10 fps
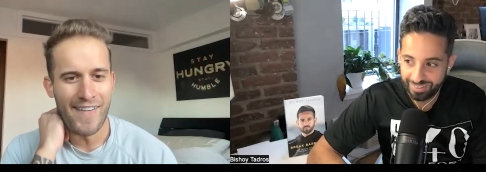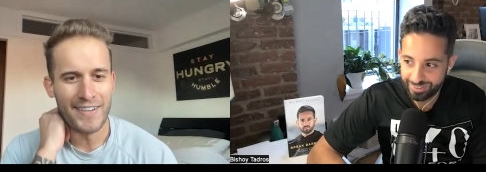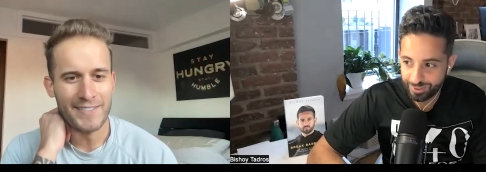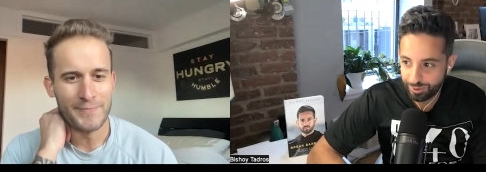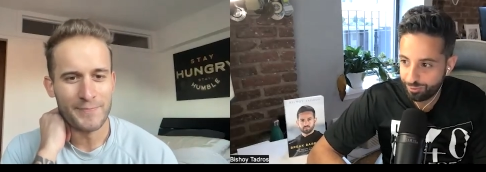Speaker 1: uh,
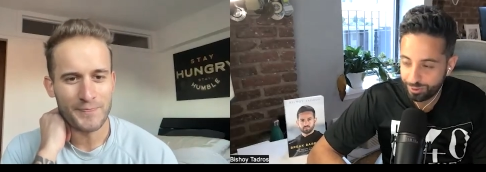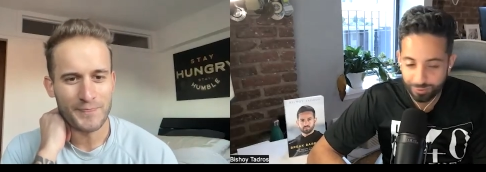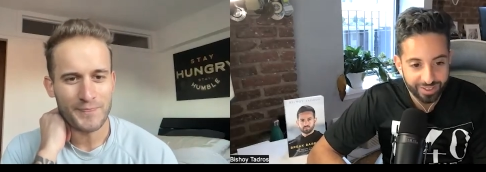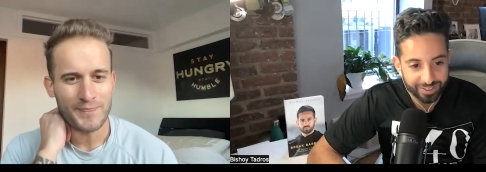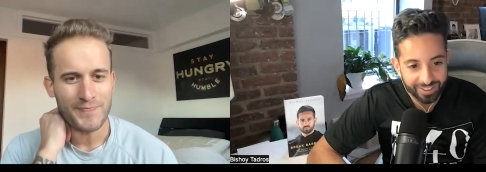so for
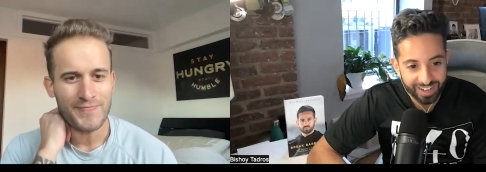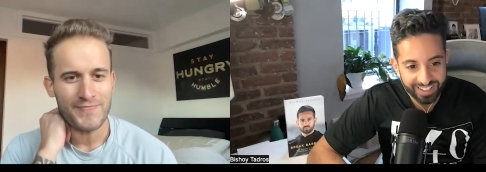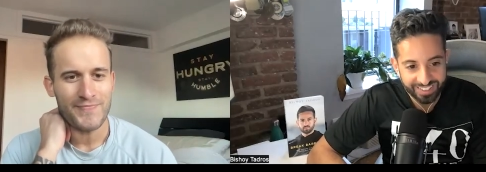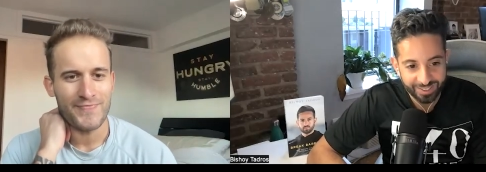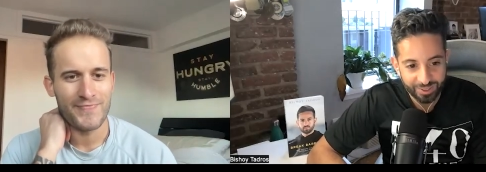the record,
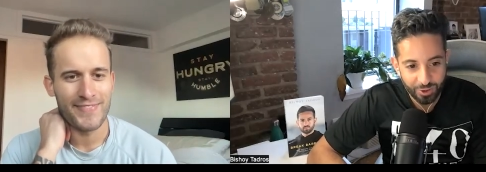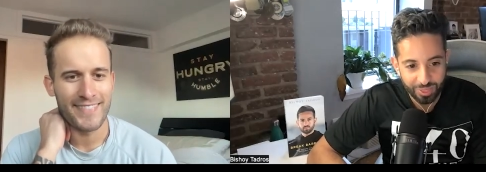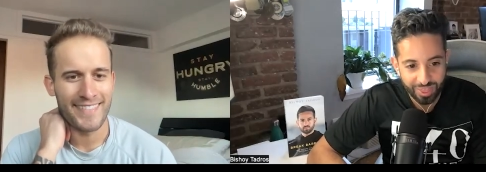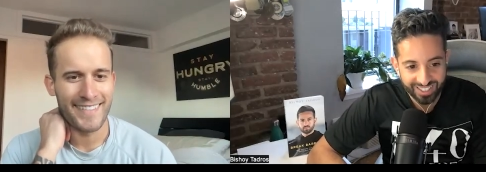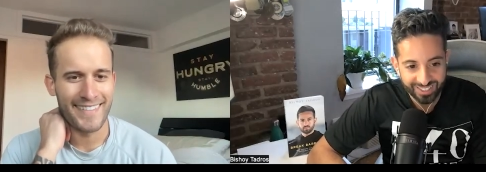I didn't know
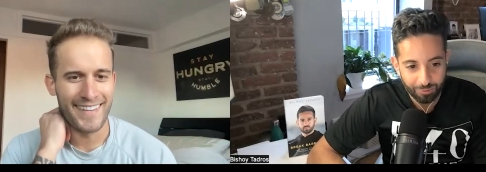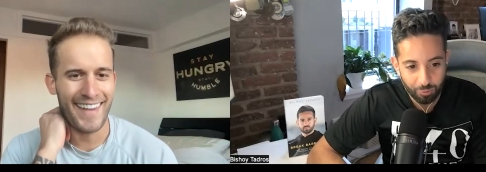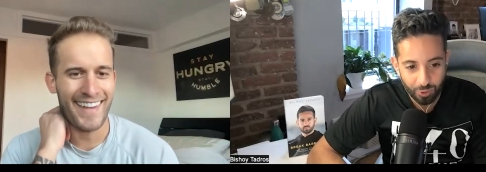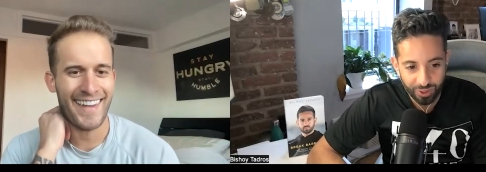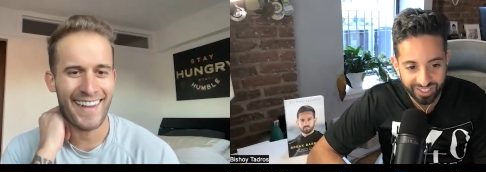that's
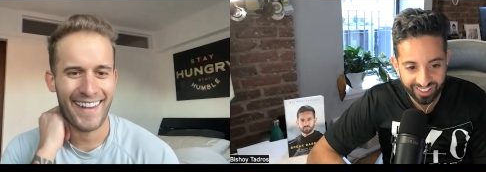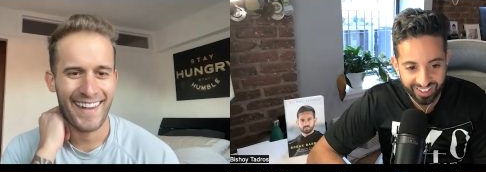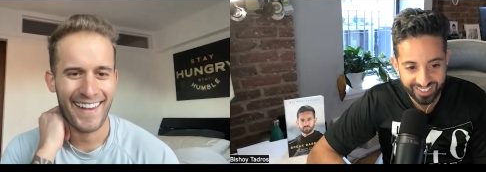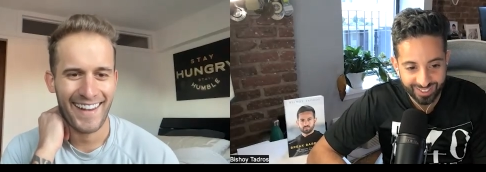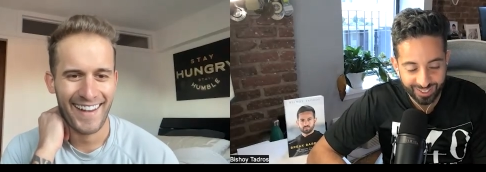what
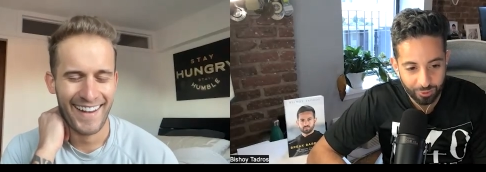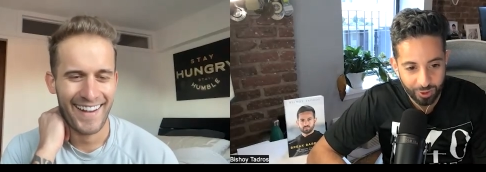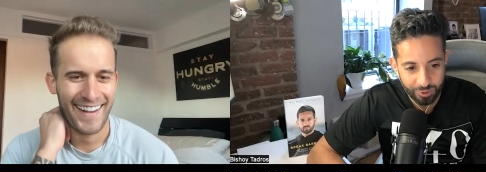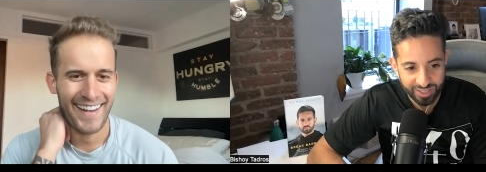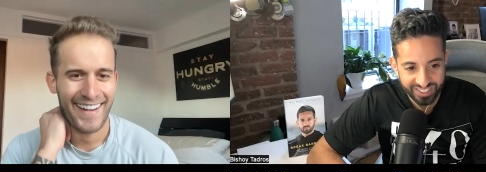led to the
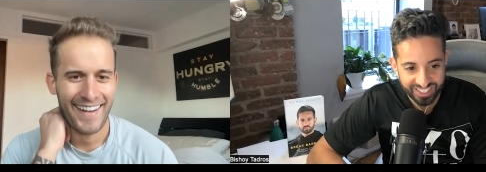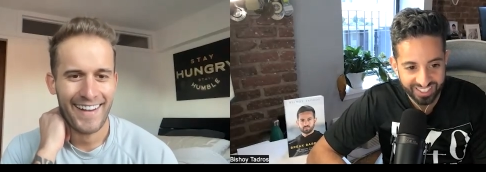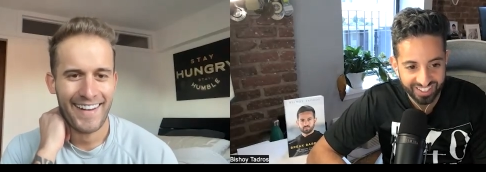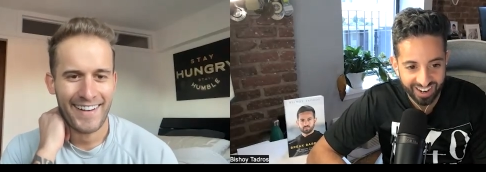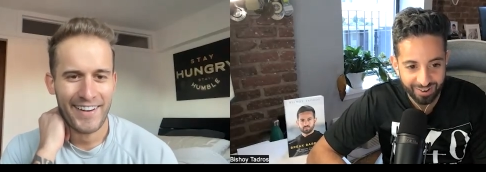one way
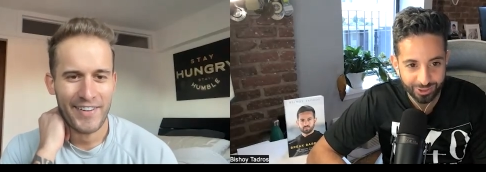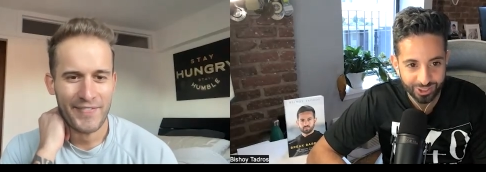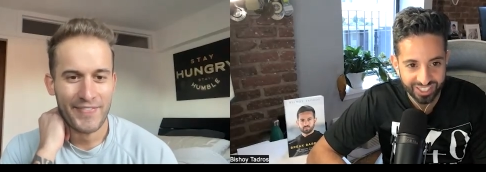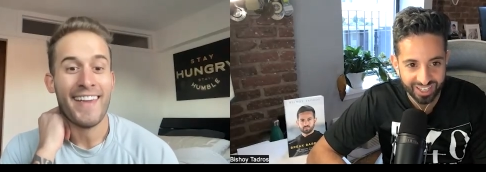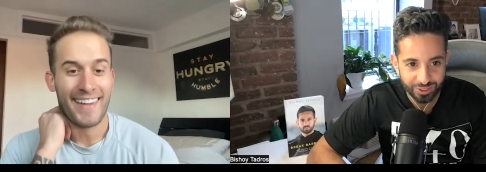ticket. I was
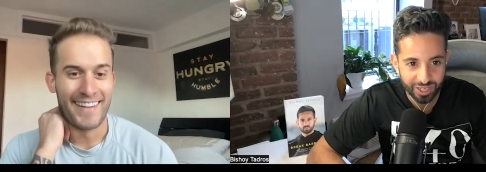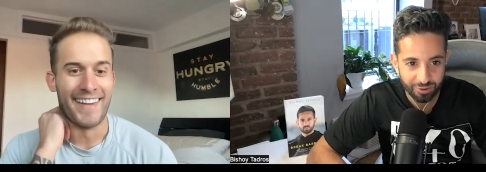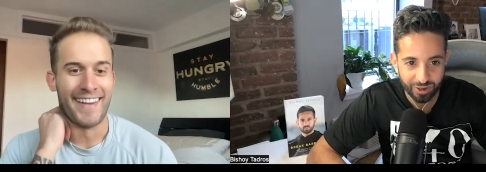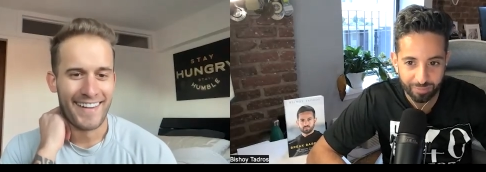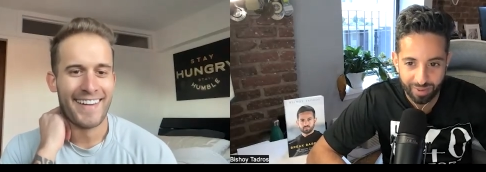just kind of trying yeah.
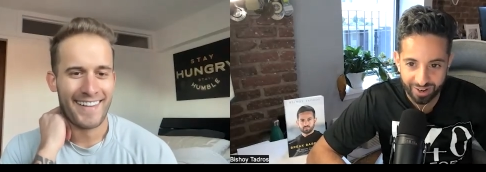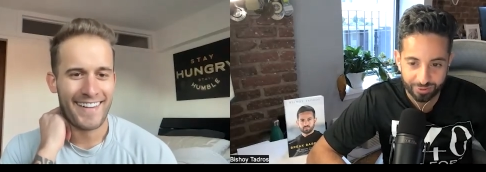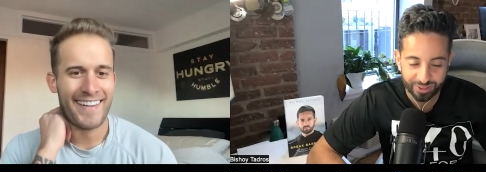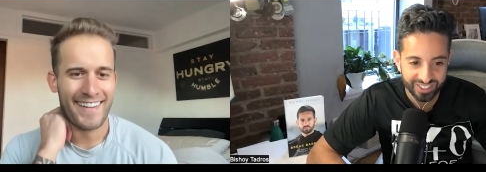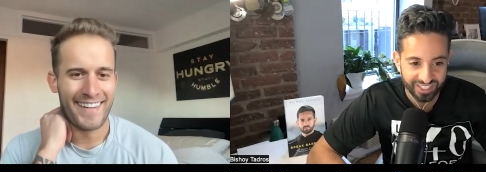to work
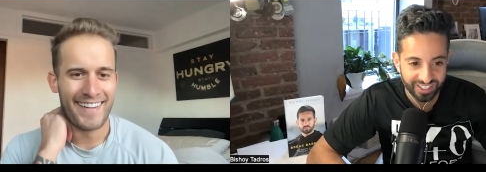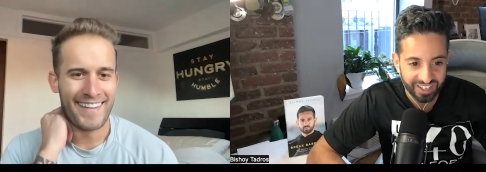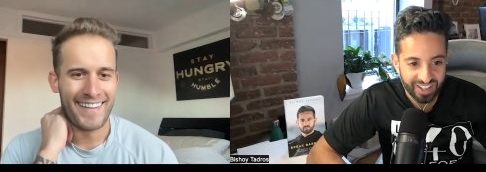backwards here.